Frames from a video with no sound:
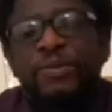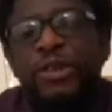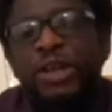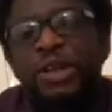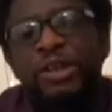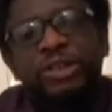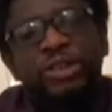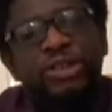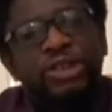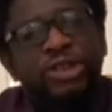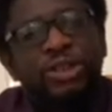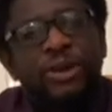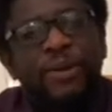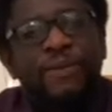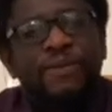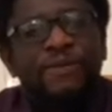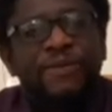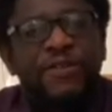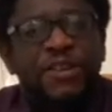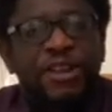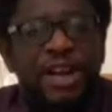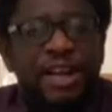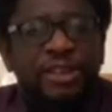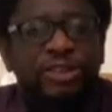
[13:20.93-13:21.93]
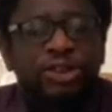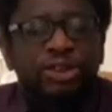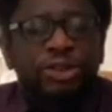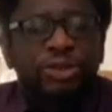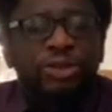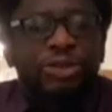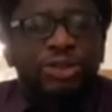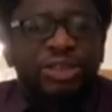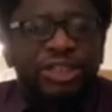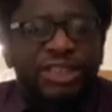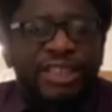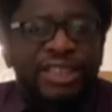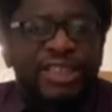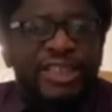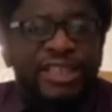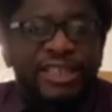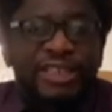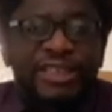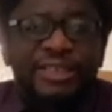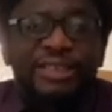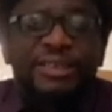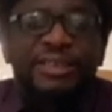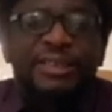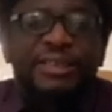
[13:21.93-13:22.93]
some financial
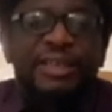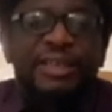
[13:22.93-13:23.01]
dealings.